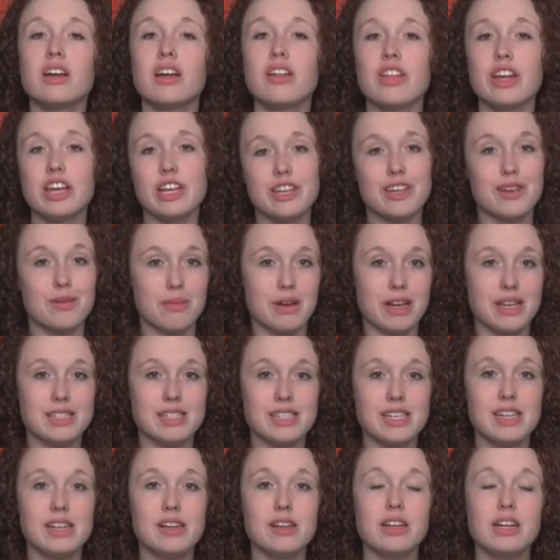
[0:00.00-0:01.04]
Thank you,
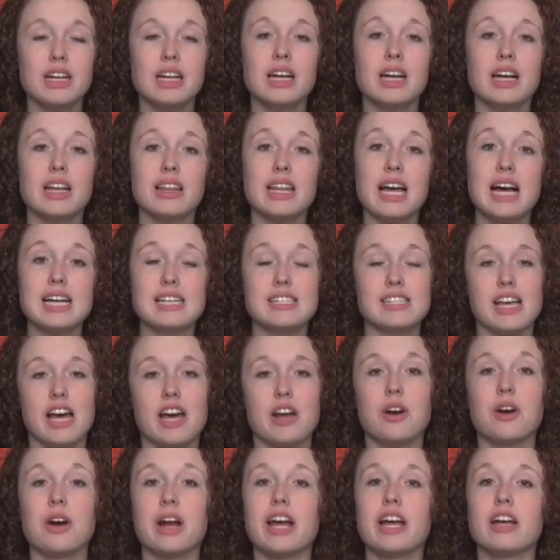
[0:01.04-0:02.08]
Macy. Last
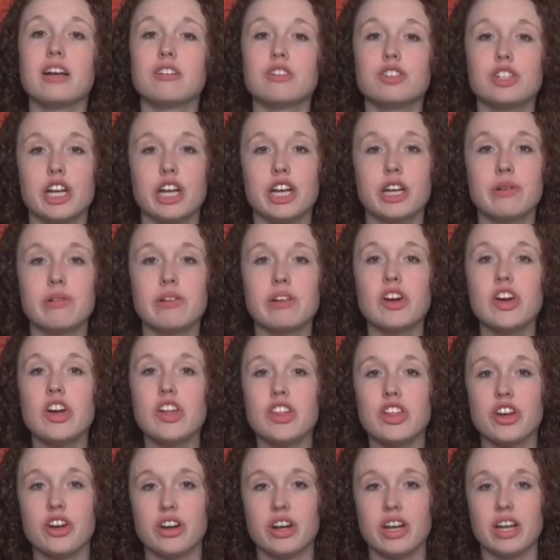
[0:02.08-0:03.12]
Saturday, January
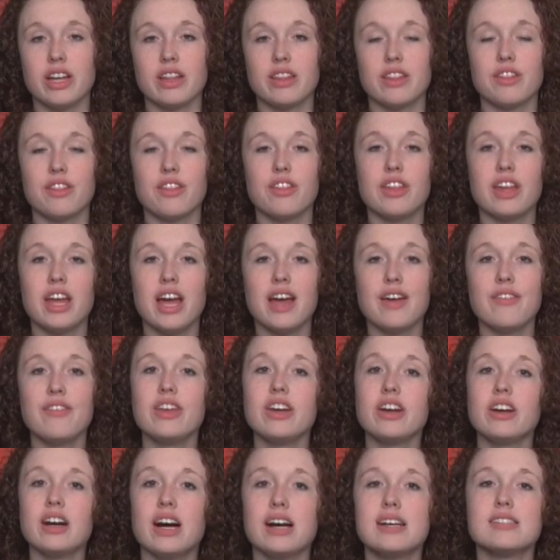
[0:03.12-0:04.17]
30th, the
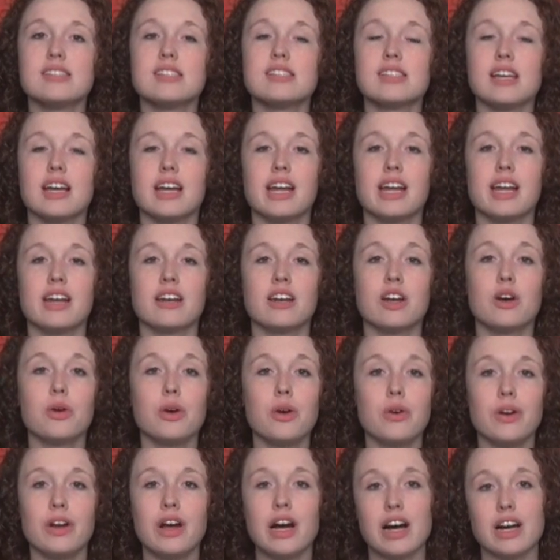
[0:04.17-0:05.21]
AV classes at
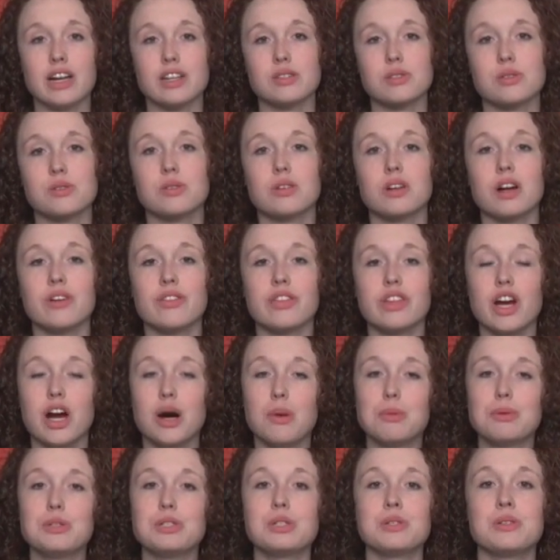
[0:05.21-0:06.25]
Nakona High School got the
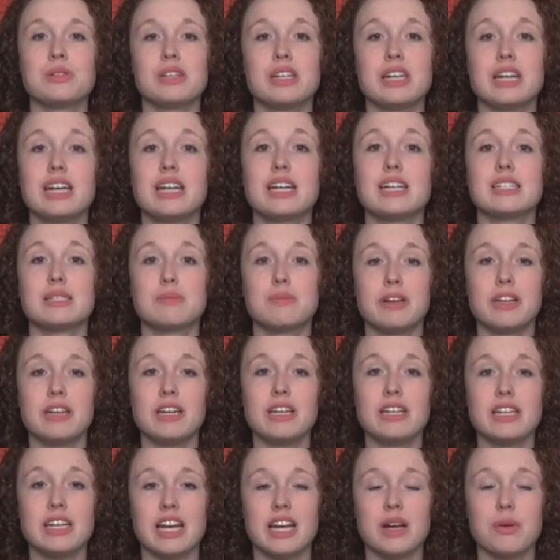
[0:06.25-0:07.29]
opportunity to spend
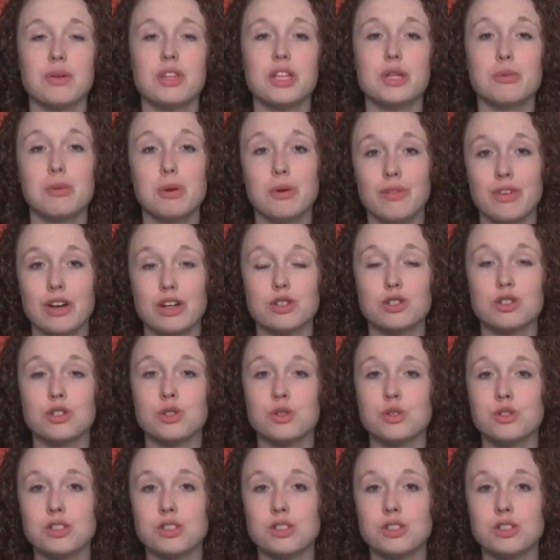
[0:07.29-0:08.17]
a day with a professional